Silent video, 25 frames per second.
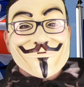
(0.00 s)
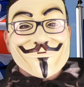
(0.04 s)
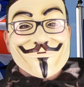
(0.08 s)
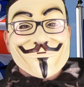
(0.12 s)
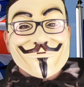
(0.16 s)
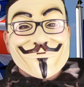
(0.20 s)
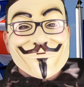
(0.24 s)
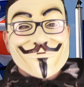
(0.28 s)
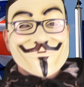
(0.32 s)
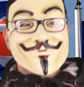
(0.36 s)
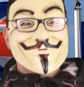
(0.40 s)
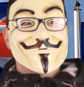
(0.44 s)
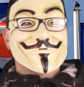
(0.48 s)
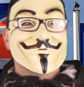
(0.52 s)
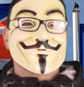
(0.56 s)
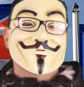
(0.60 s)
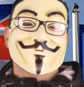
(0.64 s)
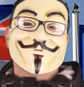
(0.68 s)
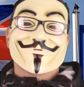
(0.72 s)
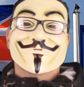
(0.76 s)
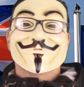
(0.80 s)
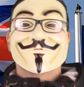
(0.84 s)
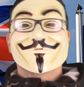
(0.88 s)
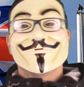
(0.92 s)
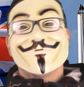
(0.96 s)
It
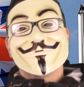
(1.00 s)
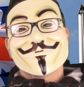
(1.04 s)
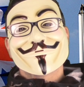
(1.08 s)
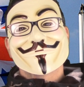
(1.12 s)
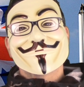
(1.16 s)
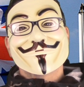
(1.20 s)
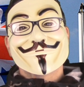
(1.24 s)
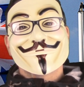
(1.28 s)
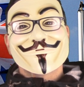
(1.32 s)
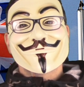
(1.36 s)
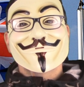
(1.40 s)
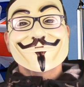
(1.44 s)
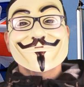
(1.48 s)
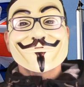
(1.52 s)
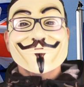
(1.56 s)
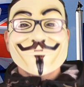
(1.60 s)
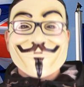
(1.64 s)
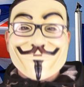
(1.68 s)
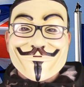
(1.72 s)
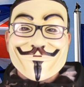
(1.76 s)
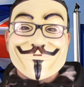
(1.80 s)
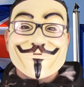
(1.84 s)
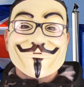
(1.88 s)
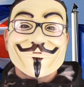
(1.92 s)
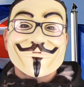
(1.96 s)
doesn't matter that the
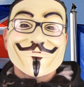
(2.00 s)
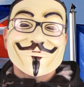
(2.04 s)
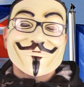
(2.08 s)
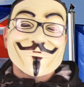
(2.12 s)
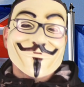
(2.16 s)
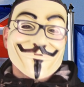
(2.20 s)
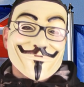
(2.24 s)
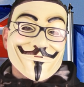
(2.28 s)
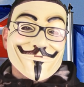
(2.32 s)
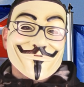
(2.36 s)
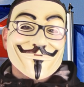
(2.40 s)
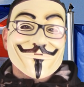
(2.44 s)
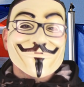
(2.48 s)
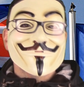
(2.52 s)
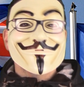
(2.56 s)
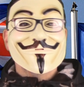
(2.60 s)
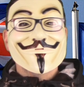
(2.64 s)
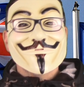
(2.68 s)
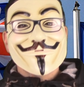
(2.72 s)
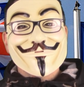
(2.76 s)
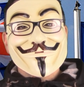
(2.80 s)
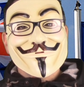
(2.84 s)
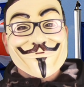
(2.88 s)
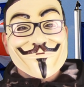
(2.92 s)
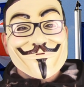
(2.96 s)
EU charges
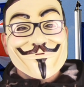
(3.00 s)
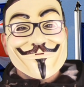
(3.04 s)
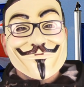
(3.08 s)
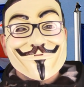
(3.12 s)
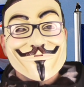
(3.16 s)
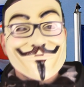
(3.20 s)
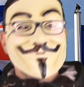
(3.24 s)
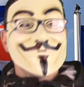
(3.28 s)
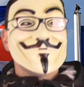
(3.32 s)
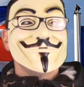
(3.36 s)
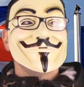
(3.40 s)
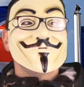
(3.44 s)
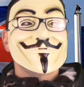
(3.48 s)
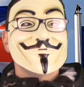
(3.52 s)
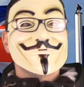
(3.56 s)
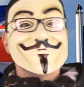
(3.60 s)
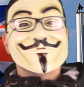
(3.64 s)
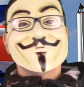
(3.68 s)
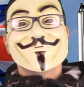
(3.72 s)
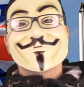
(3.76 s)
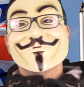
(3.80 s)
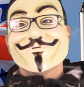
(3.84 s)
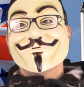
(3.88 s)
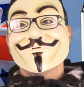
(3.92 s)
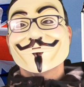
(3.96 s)
us
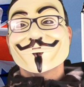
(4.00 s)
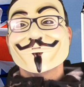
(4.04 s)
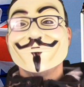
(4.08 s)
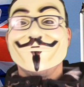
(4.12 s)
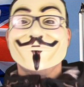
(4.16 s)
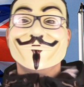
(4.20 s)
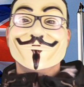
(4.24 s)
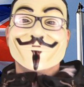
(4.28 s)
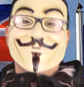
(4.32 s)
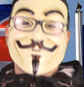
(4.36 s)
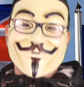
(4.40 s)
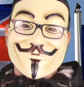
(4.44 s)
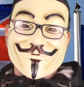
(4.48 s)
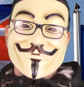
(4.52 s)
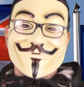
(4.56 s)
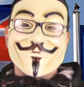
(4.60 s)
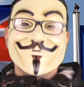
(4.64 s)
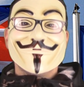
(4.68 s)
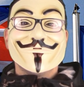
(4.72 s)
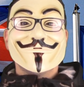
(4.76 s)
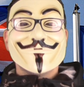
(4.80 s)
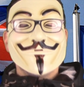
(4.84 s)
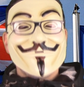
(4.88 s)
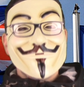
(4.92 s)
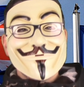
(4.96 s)
£55
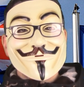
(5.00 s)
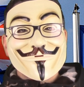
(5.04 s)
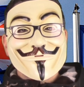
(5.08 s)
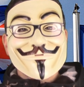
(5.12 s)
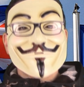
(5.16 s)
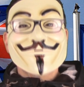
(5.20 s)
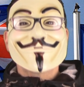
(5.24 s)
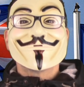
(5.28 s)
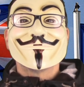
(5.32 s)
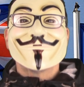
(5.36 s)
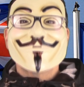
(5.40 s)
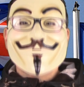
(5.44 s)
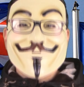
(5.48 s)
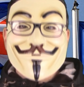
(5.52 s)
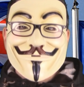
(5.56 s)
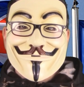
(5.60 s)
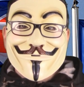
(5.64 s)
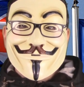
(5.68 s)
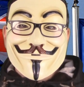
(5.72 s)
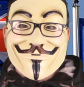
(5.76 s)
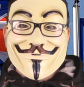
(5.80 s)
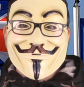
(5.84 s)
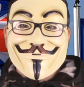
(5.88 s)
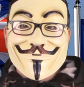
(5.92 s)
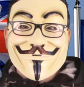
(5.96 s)
million a
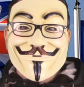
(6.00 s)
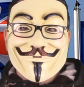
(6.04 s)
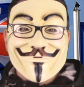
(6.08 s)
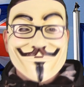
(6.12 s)
day.